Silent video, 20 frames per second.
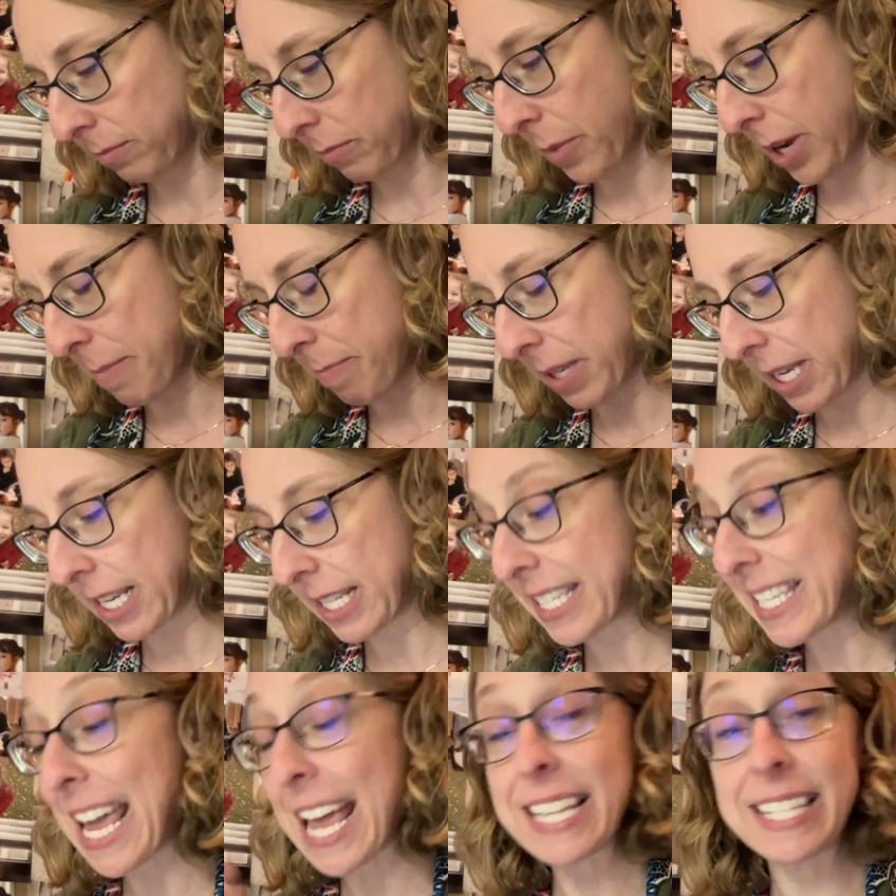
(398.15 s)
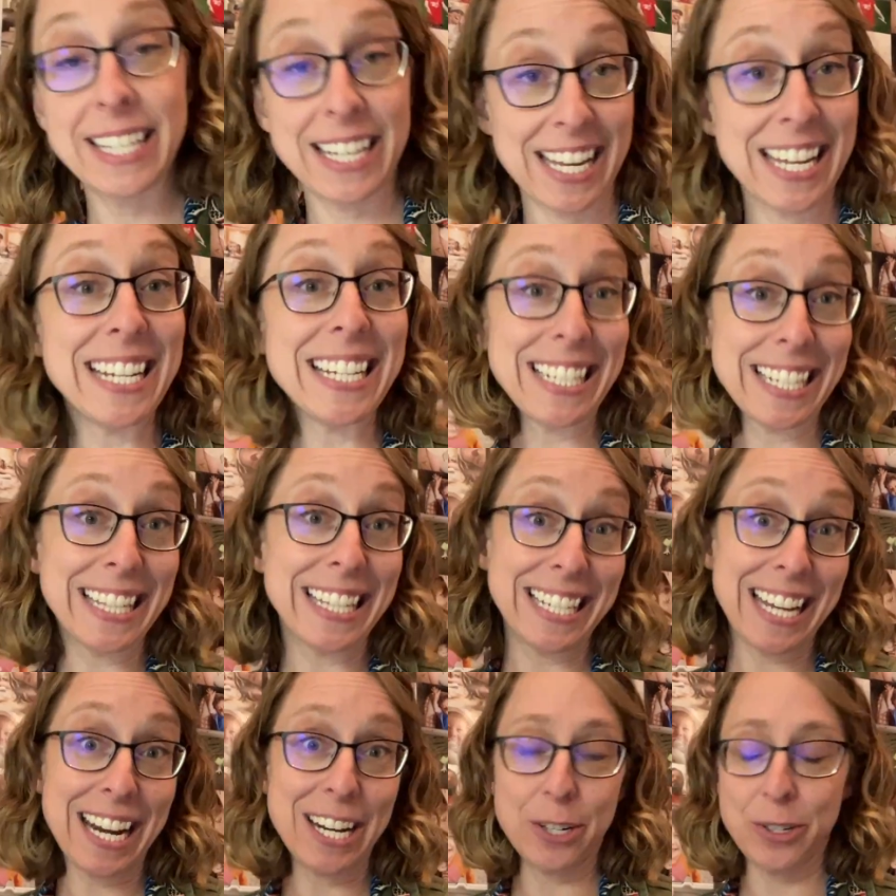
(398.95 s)
Wait, please. Yes, it is in
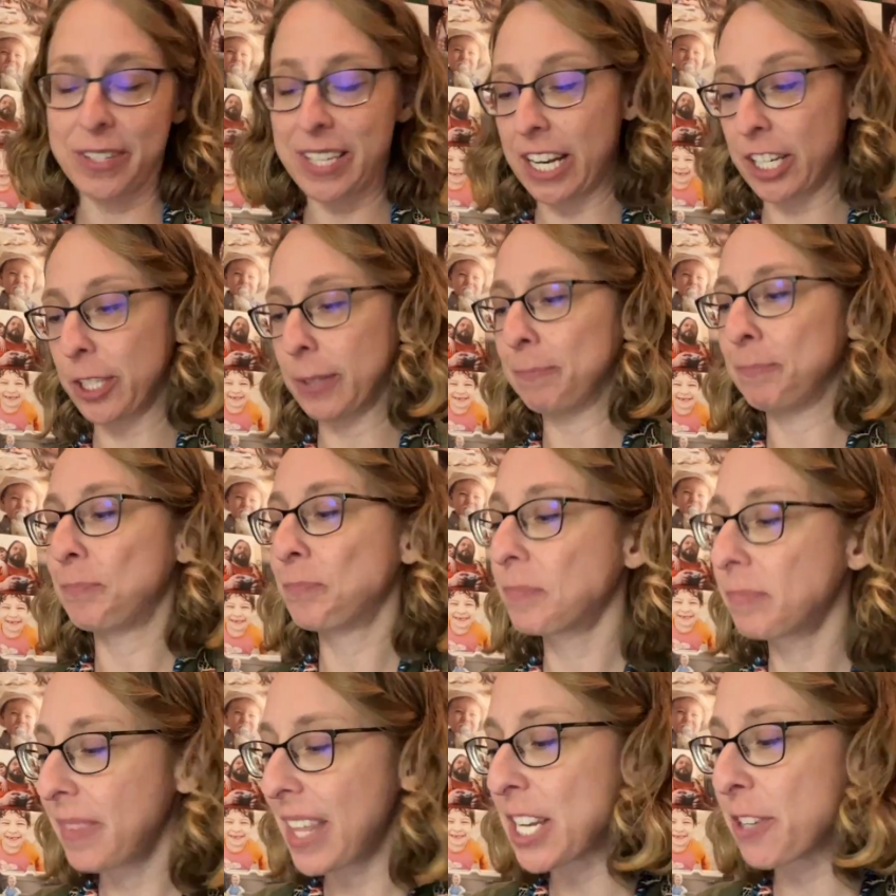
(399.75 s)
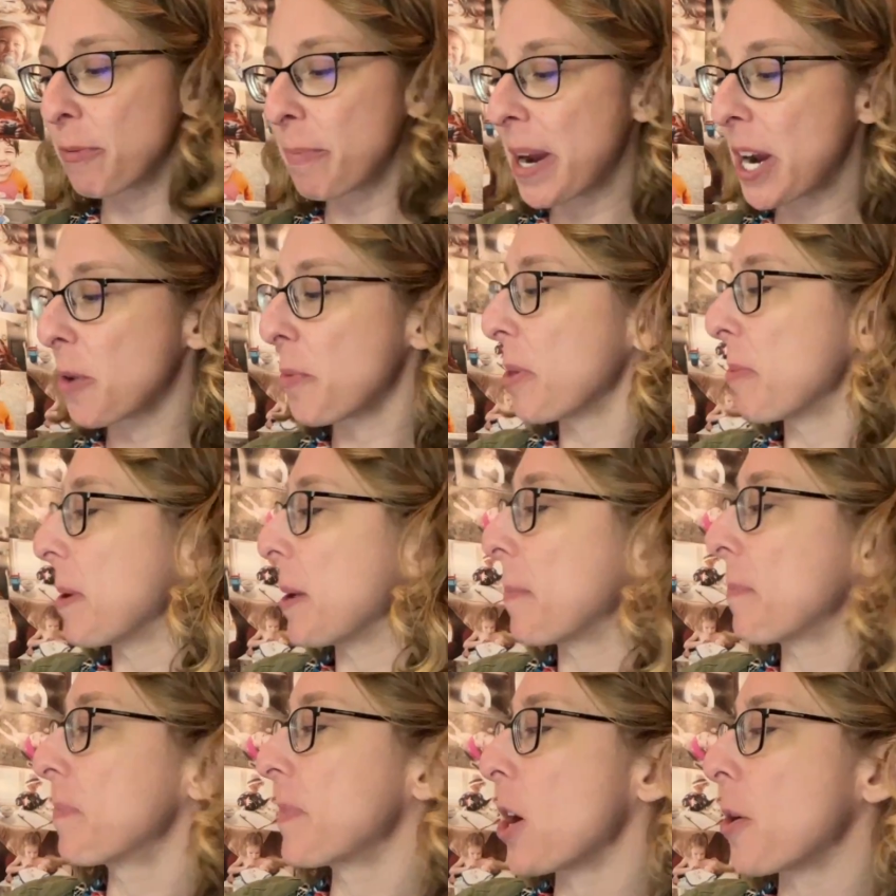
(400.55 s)
the technical section. Thanks for bearing with
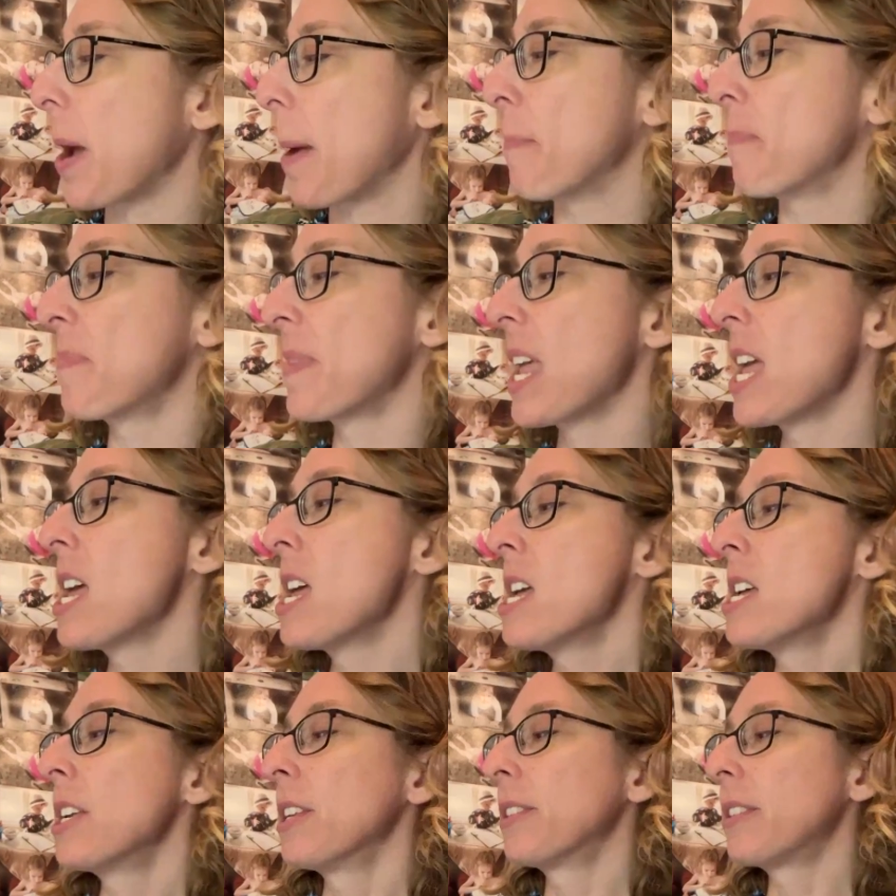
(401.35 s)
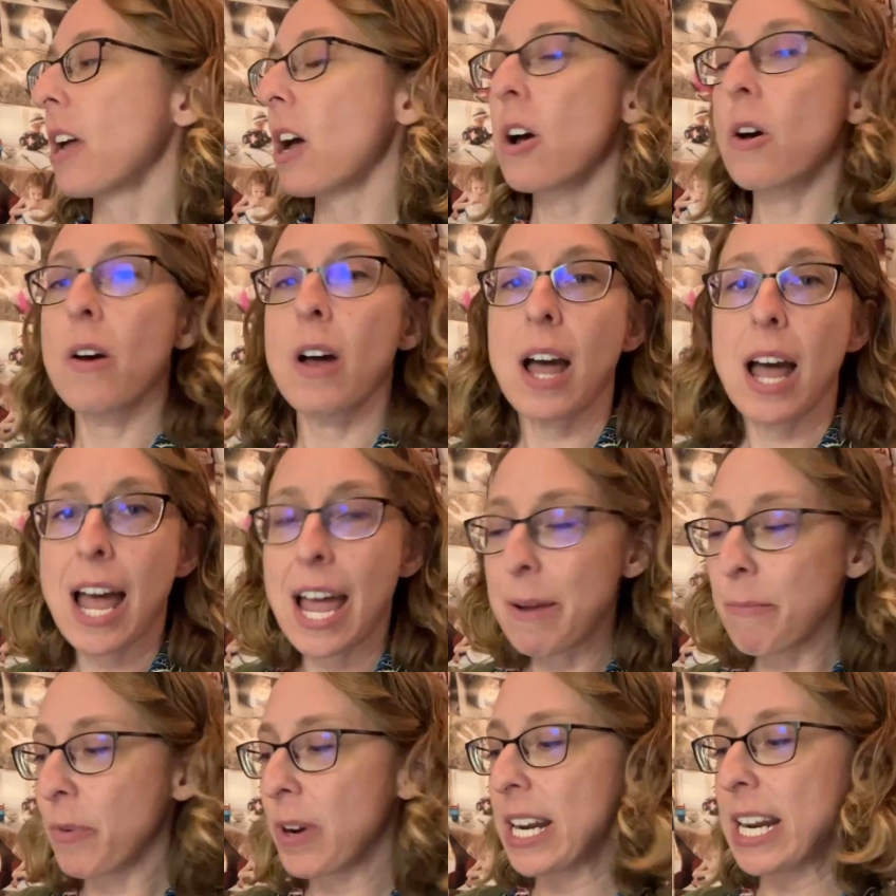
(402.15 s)
me. Okay, so
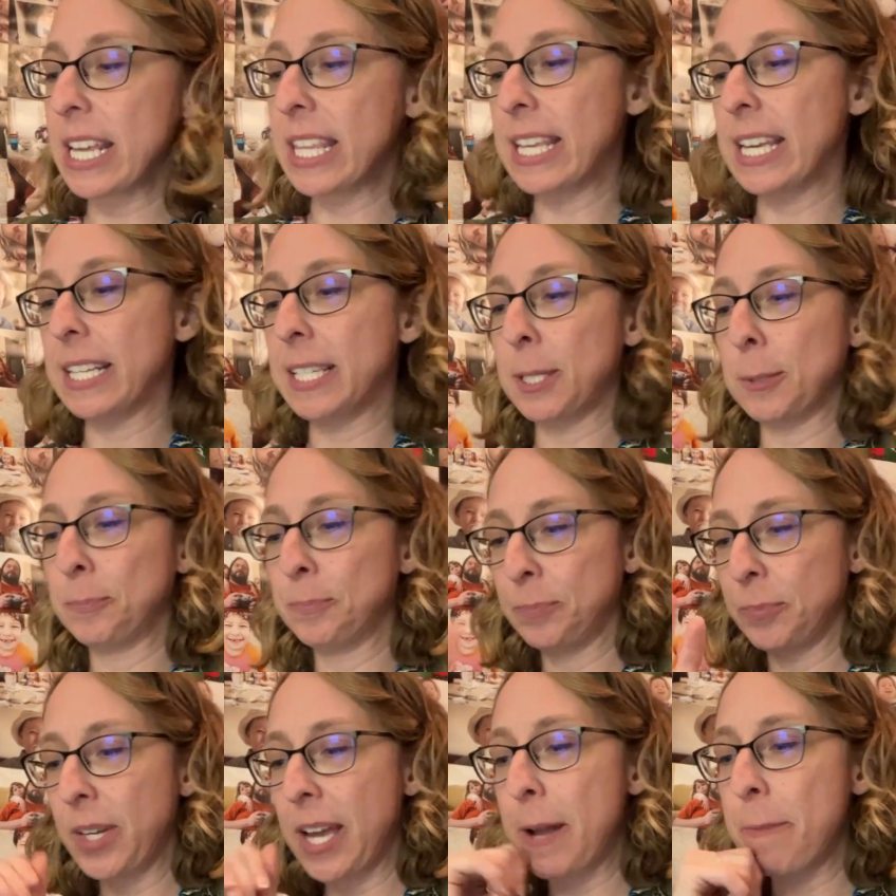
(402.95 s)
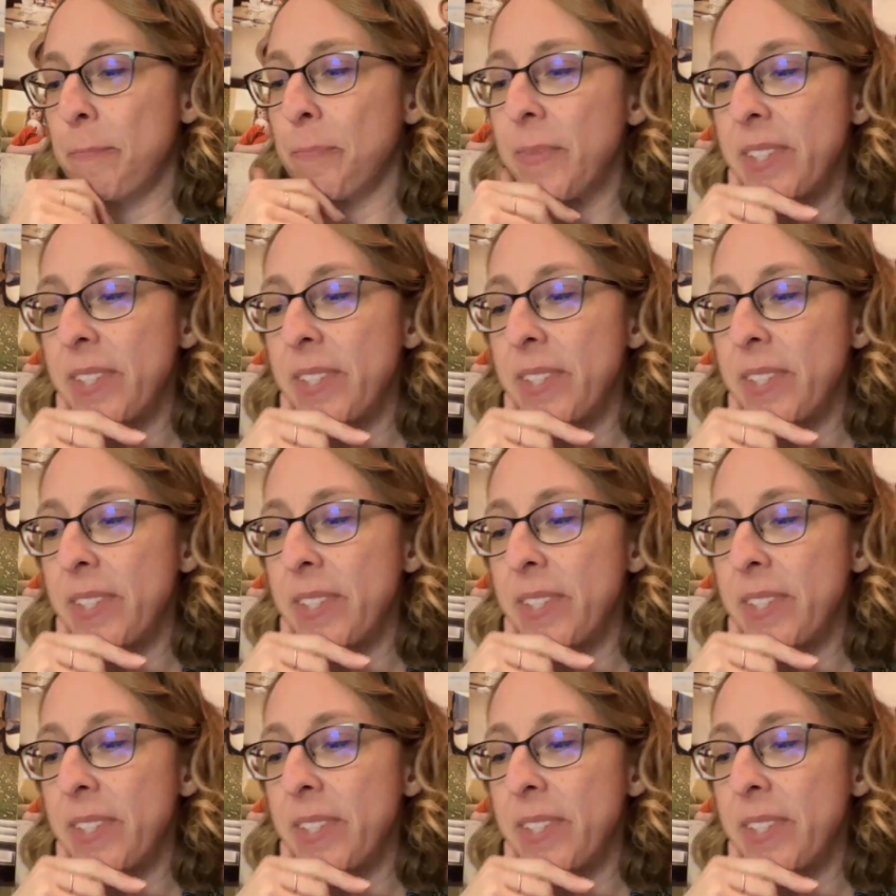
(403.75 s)
I'm reading this, okay?